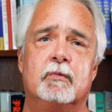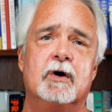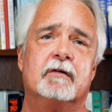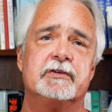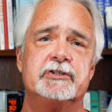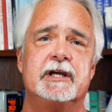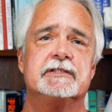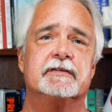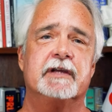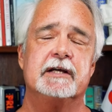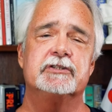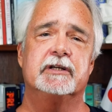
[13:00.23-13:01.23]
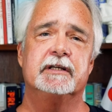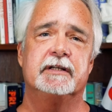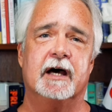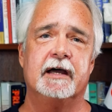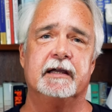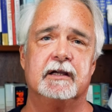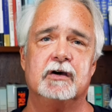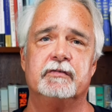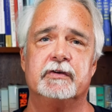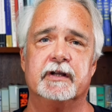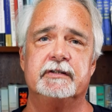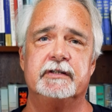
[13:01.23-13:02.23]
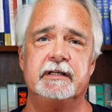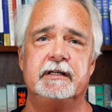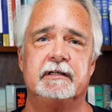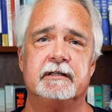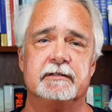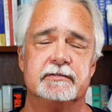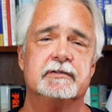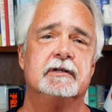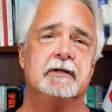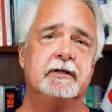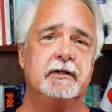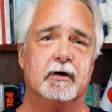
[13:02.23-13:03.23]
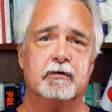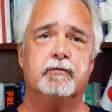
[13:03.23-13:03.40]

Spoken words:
well, the chance of catching and dying COVID-19 is, you know,